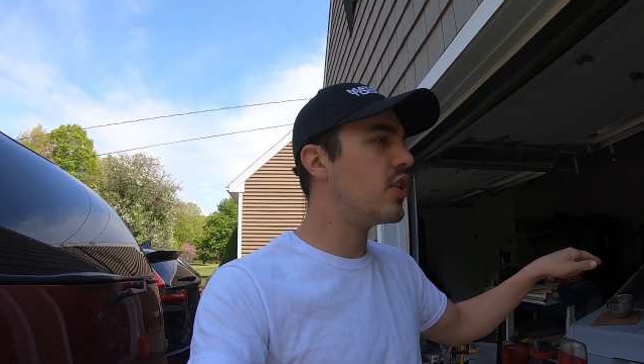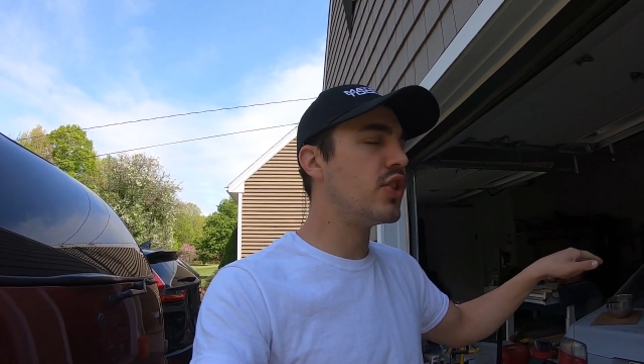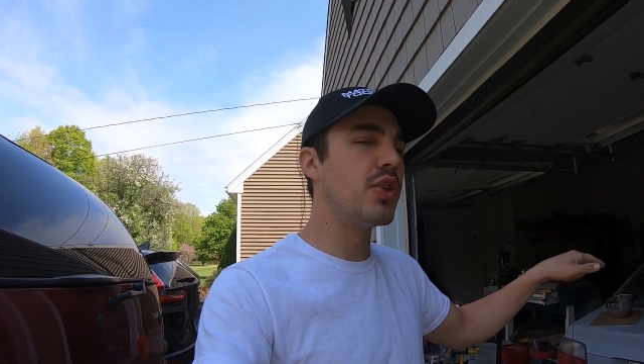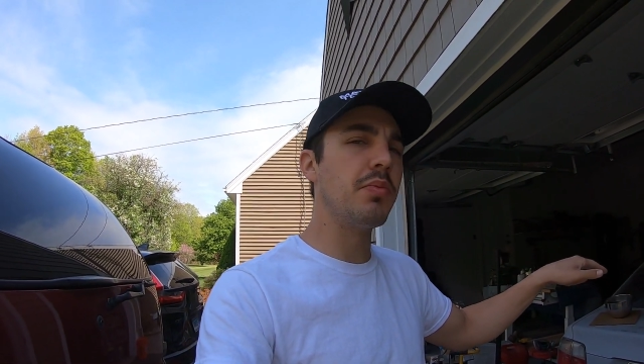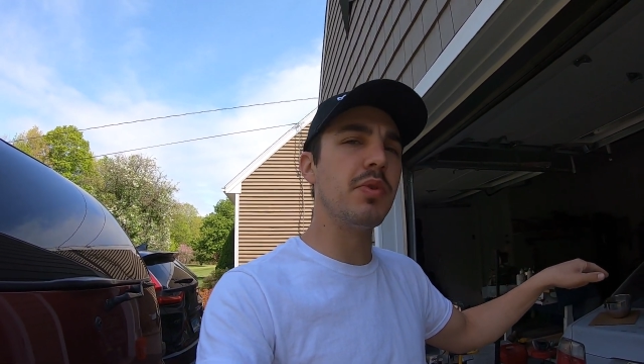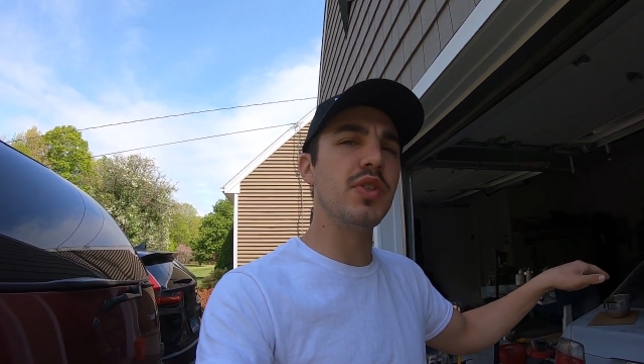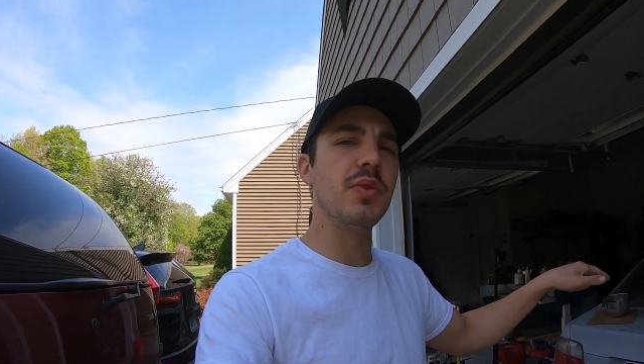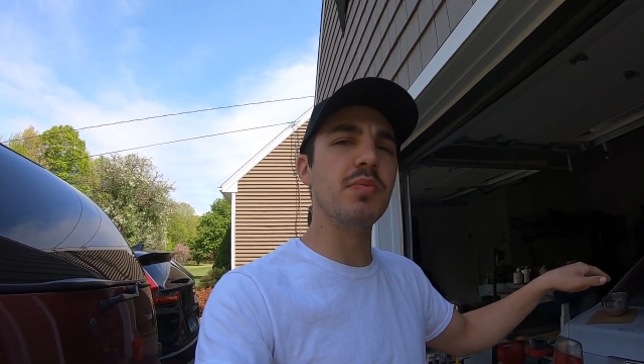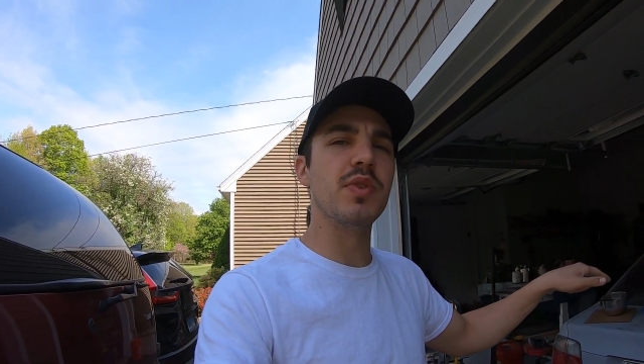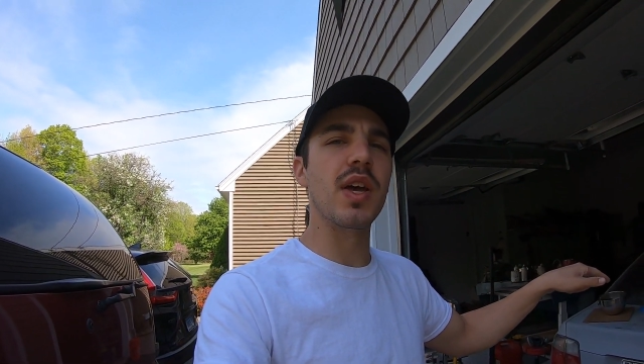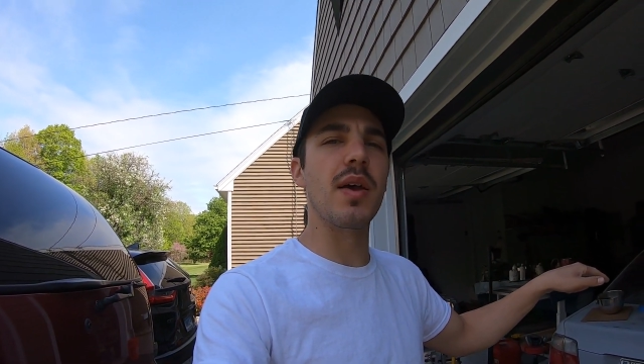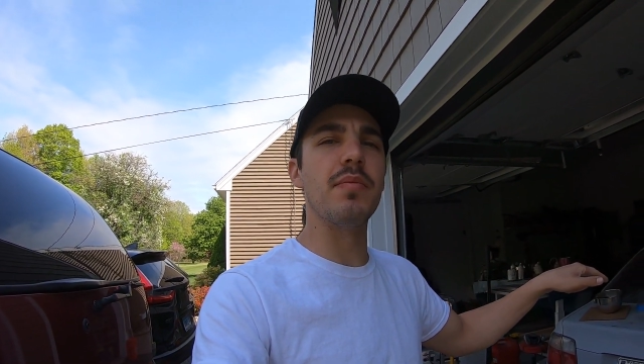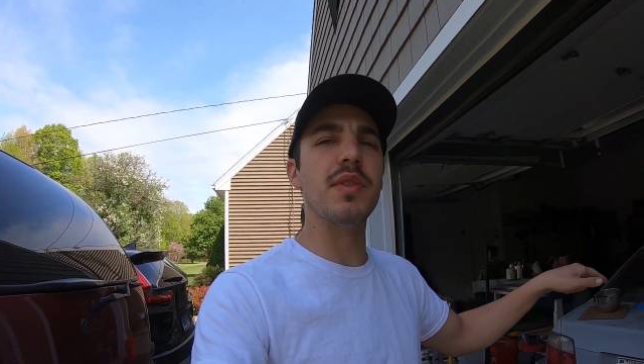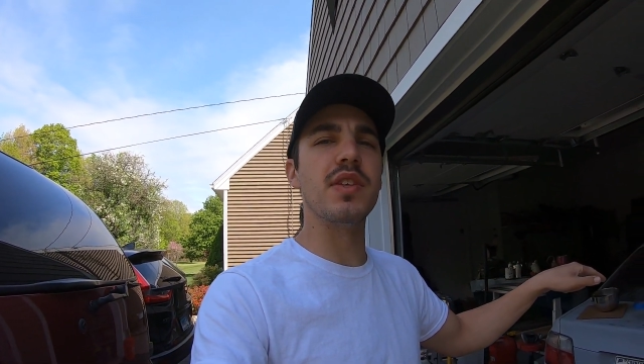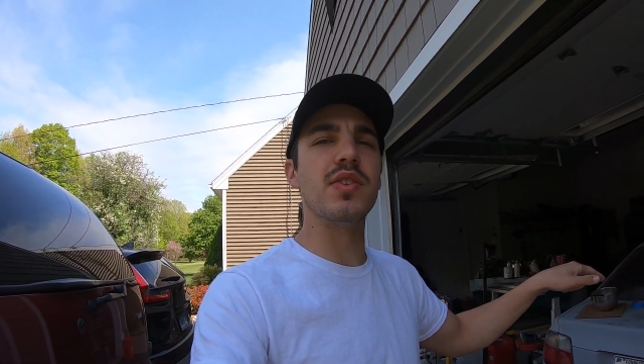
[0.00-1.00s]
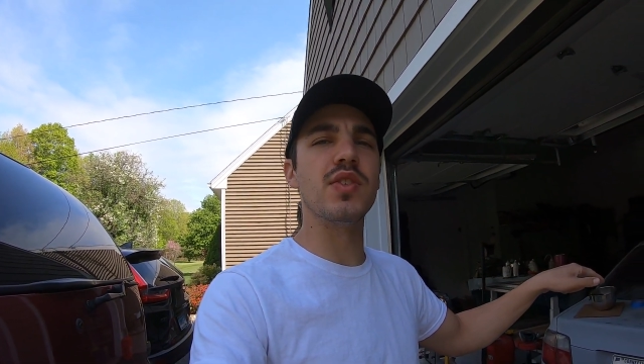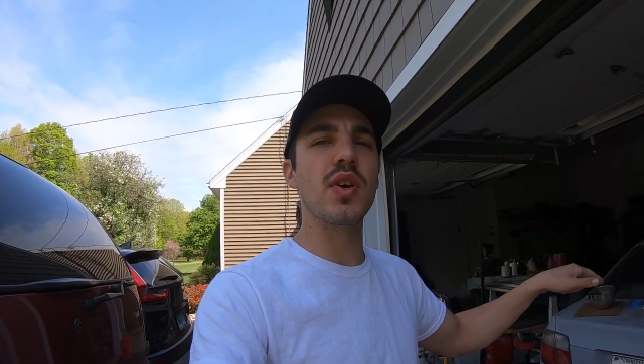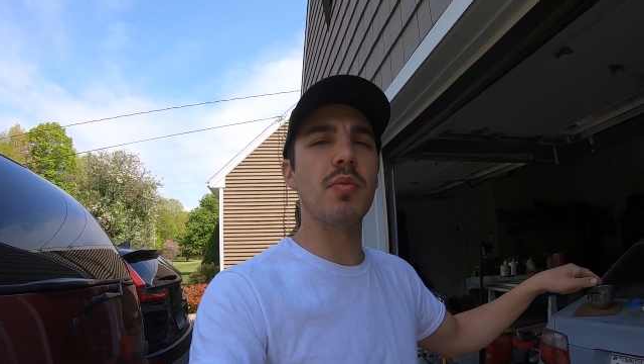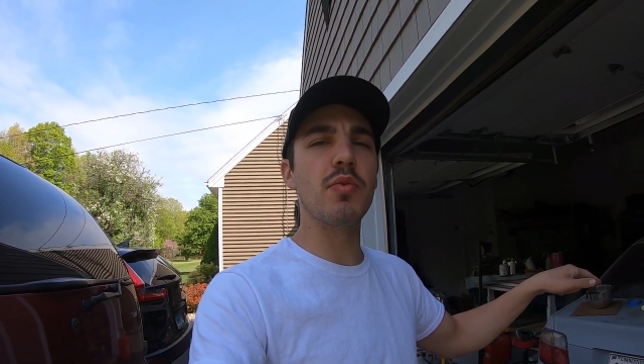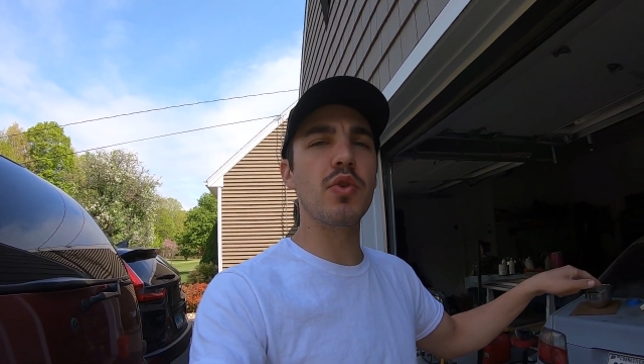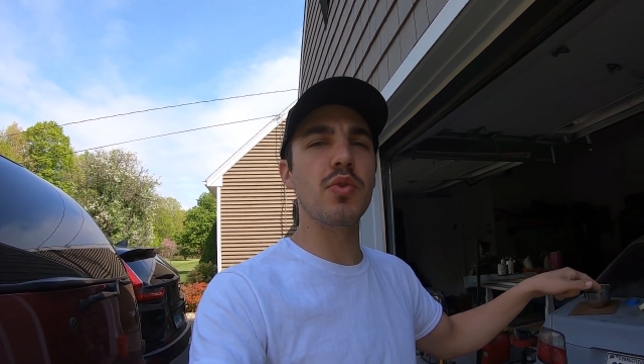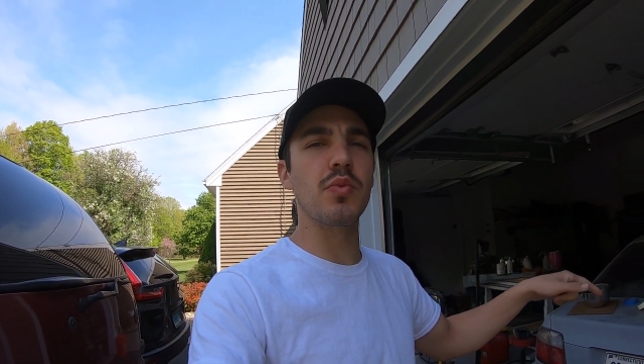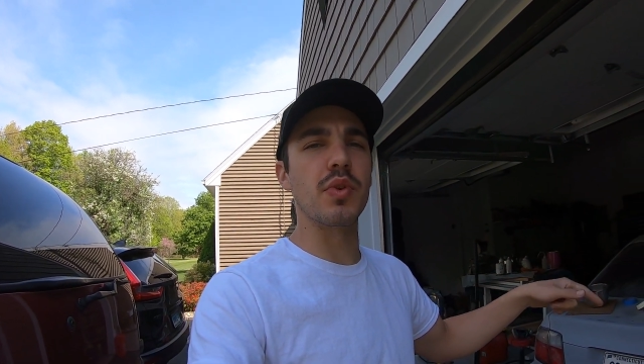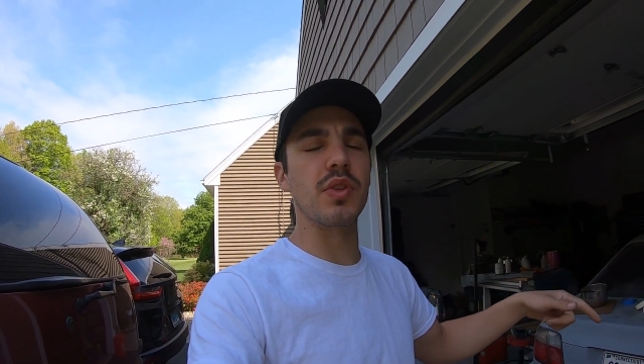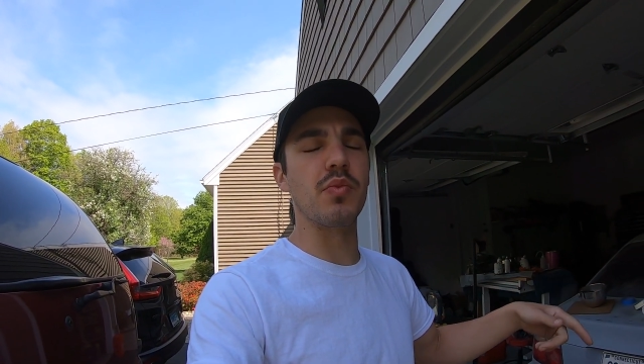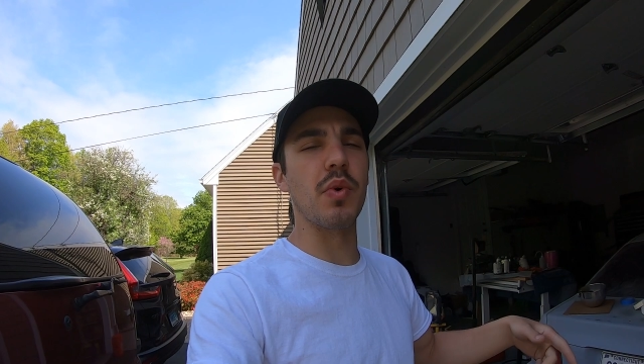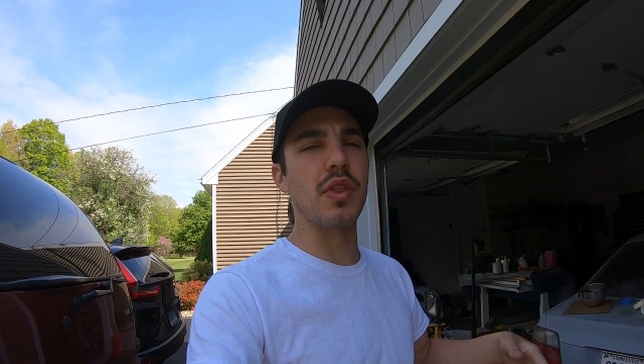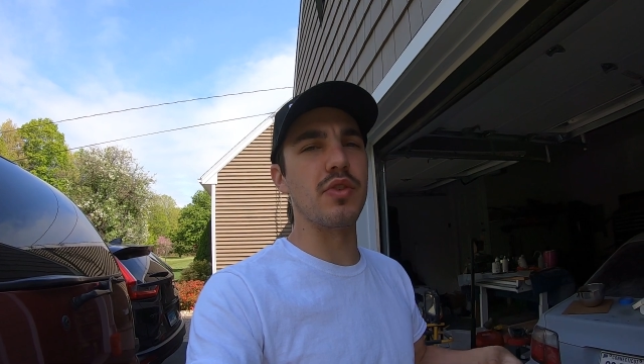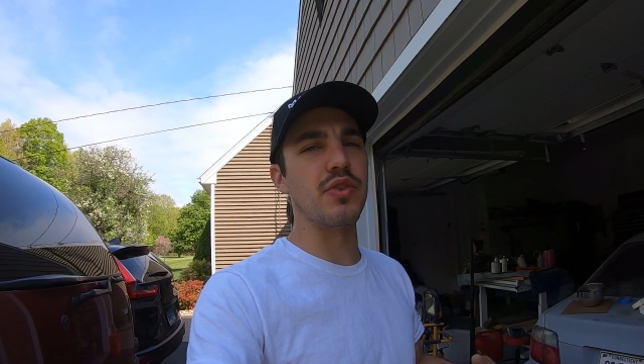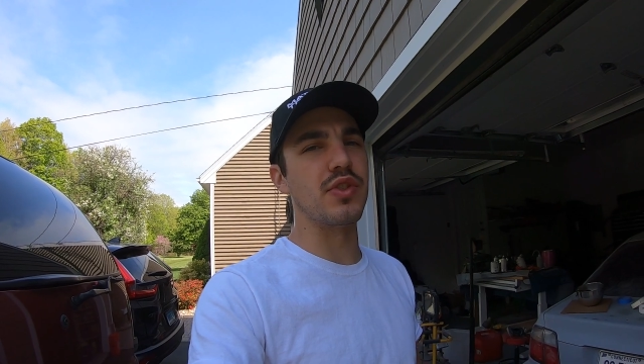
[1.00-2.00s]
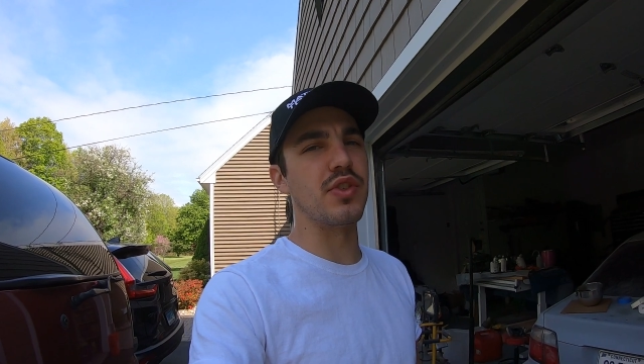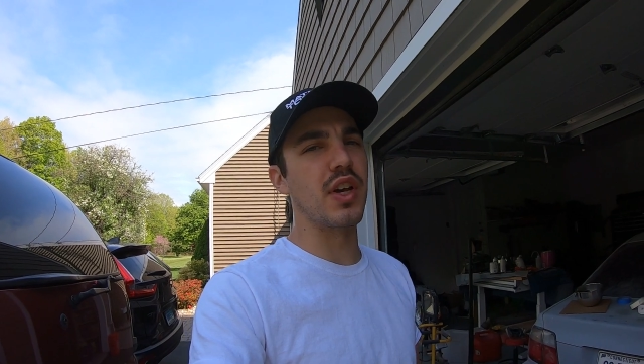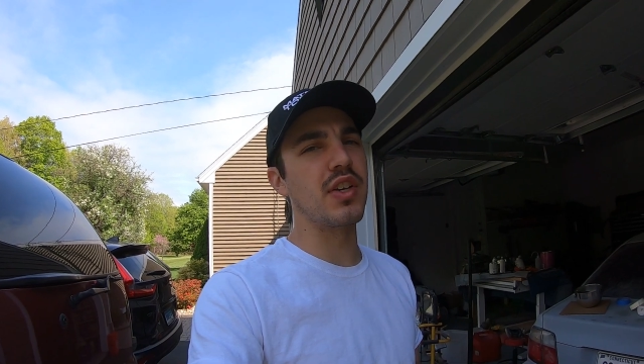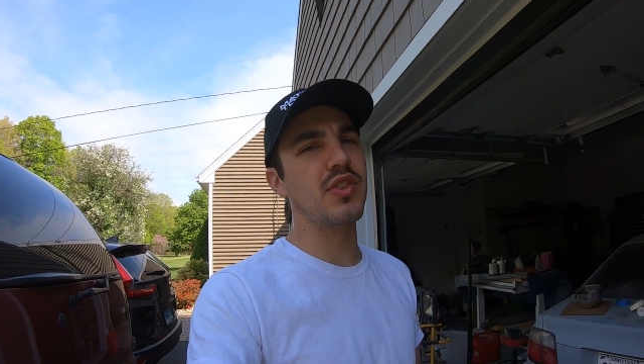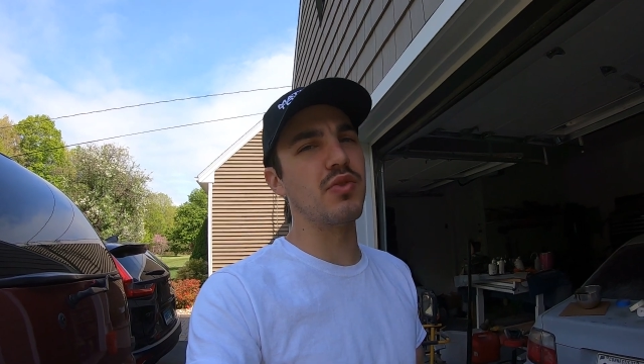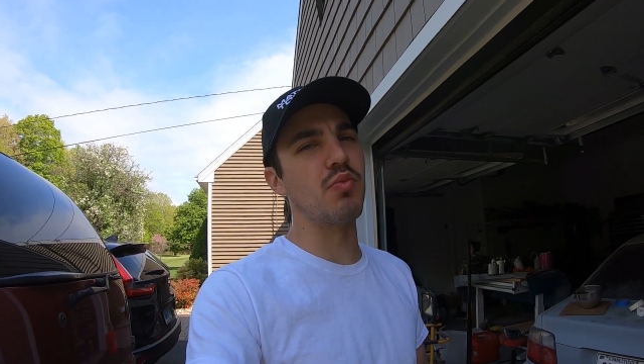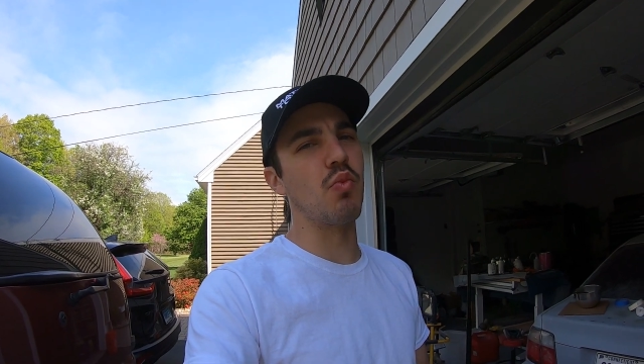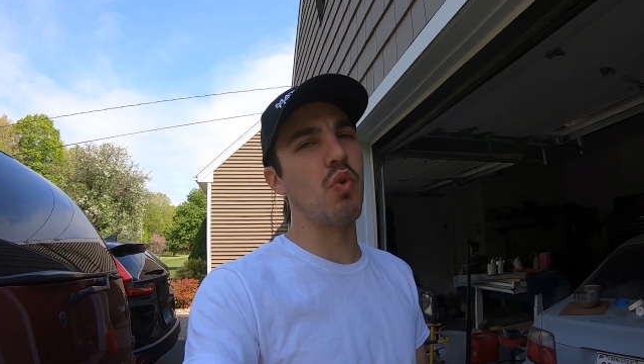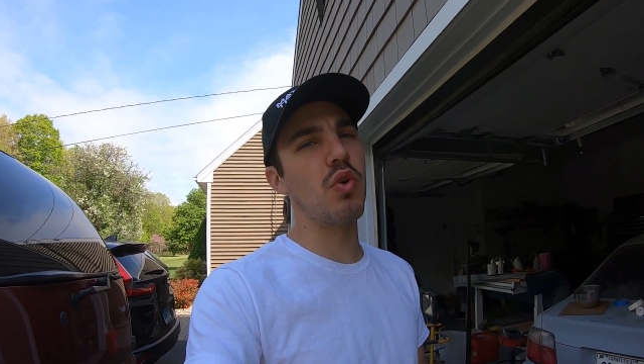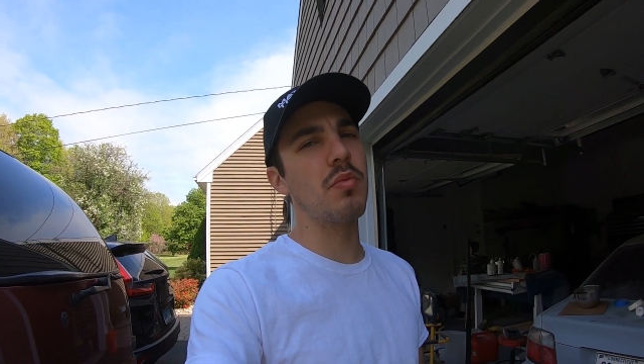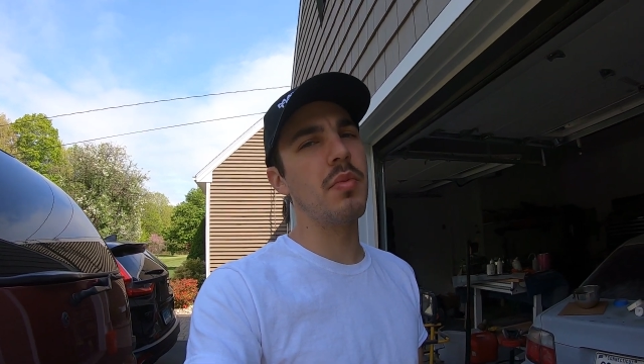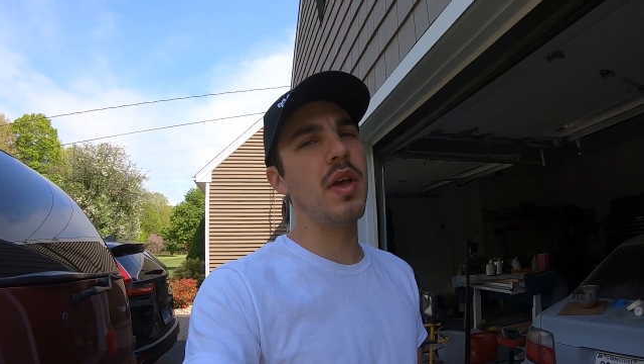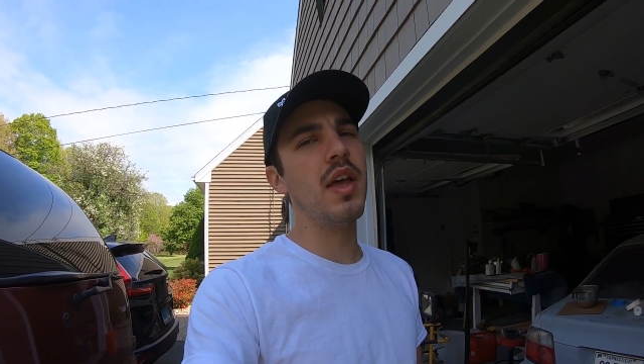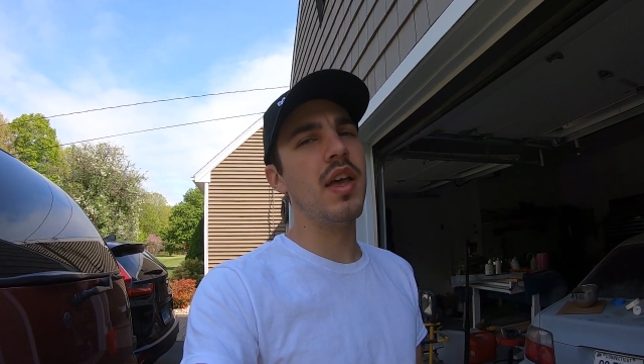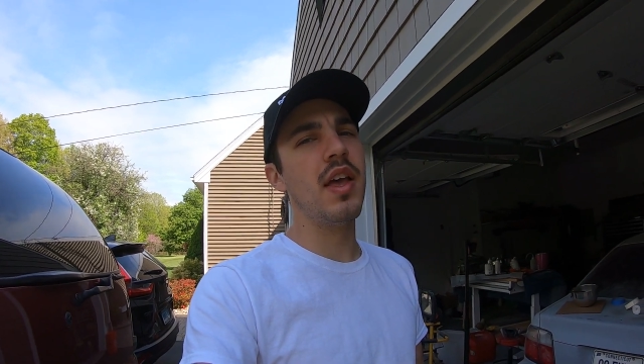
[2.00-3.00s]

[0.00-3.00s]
Should be sometime this summer when the weather's nice and warm,